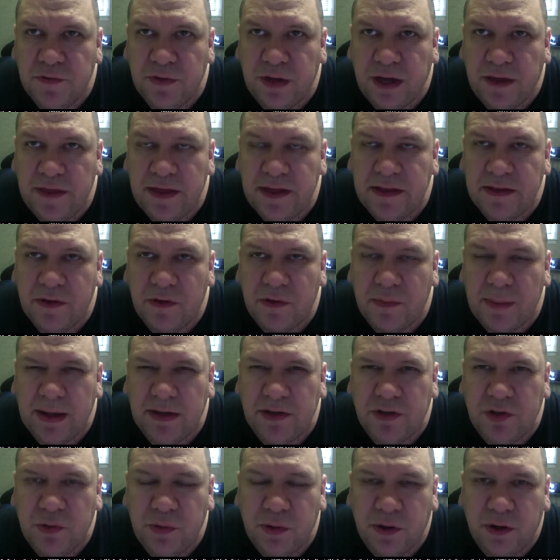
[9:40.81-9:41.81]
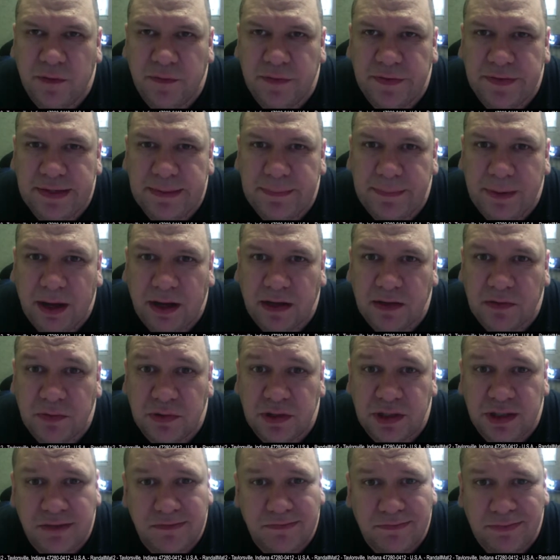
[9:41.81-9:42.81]
I think they're about 250 bucks,
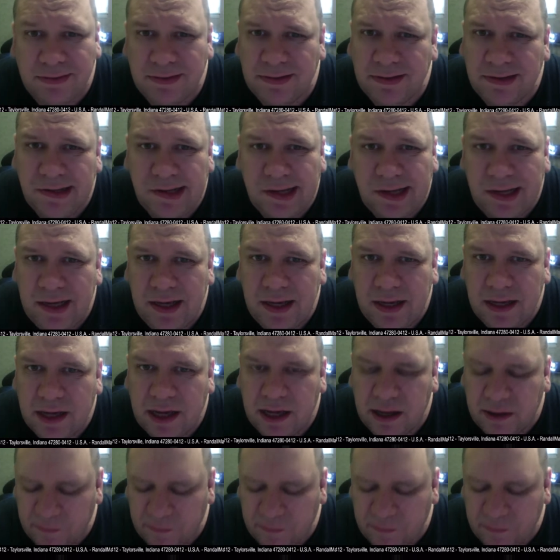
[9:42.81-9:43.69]
which pff, can't